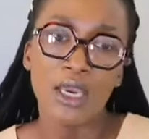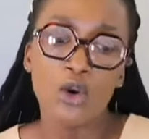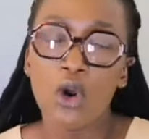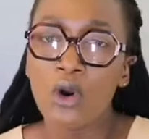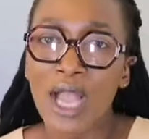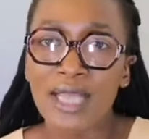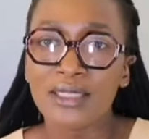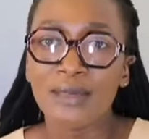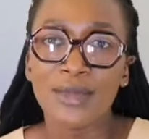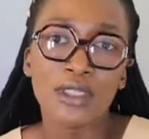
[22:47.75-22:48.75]
No
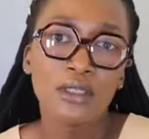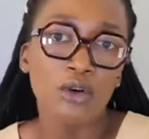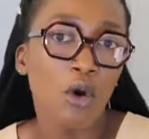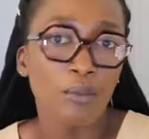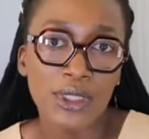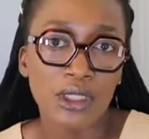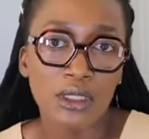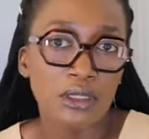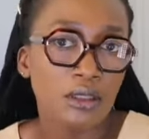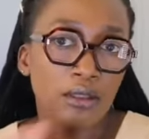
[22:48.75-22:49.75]
customers, no
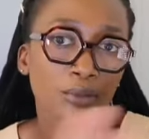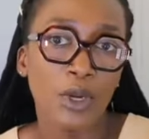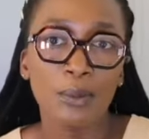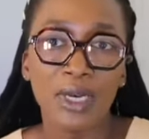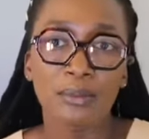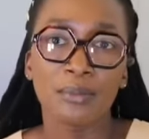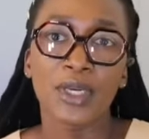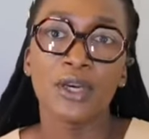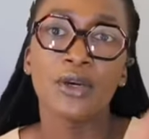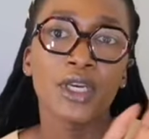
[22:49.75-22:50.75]
business. Point blank,
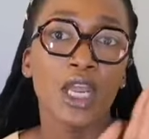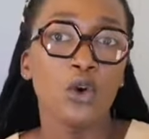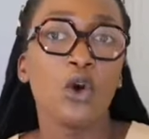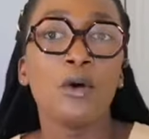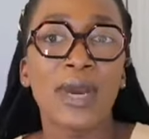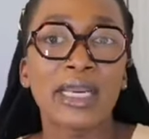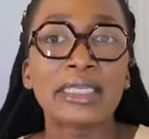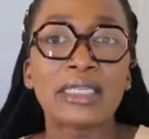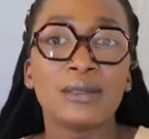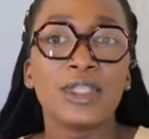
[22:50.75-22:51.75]
period. And no
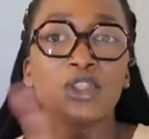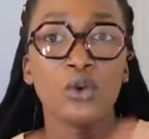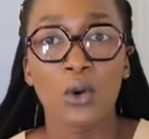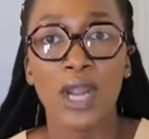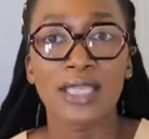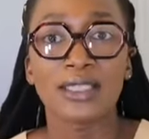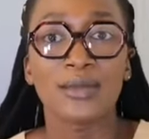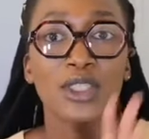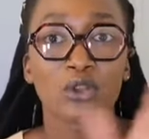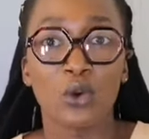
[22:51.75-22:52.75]
marketing means no
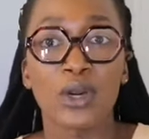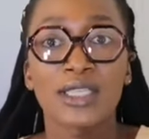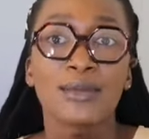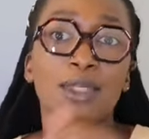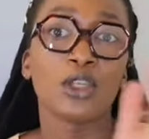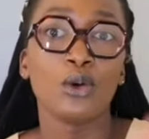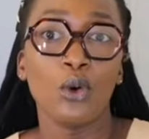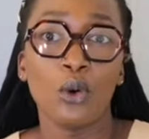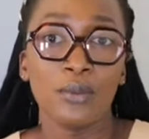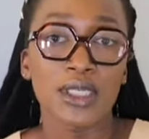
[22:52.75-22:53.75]
customers. No customers,
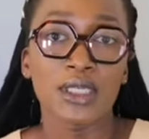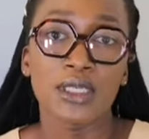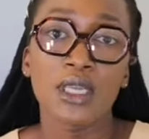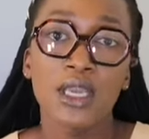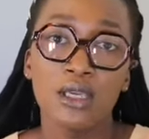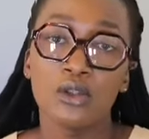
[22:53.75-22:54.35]
no business.